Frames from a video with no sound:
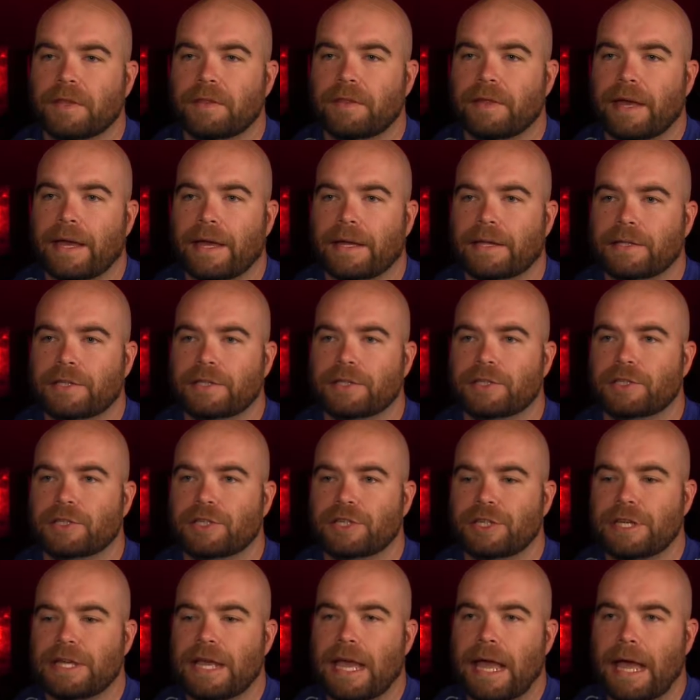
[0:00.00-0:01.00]
That
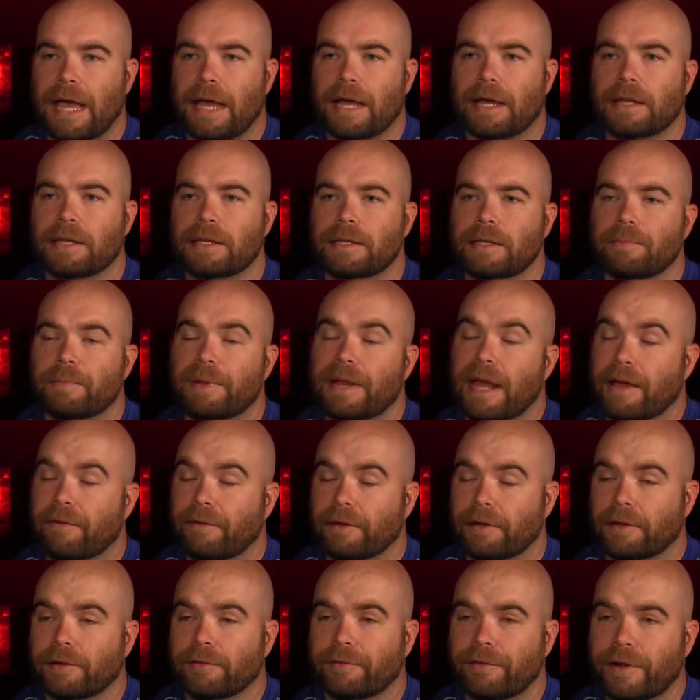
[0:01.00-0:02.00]
she had been
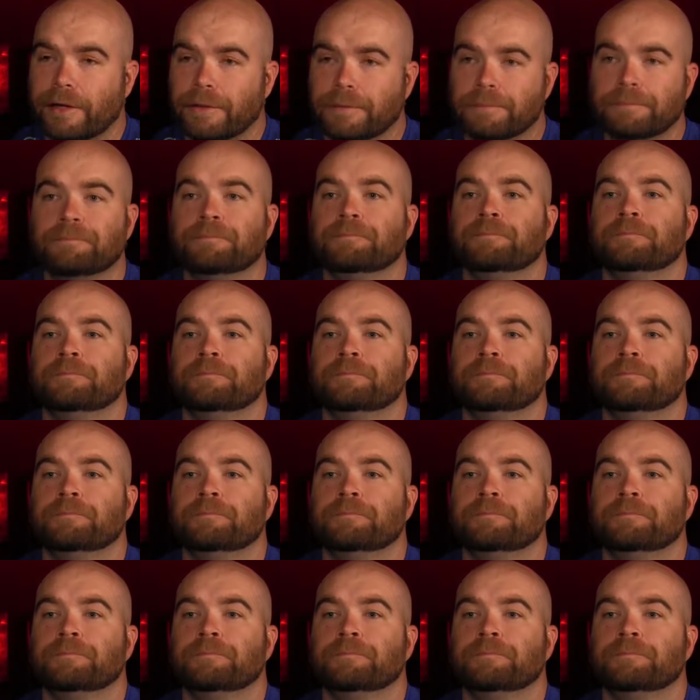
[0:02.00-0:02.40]
having an affair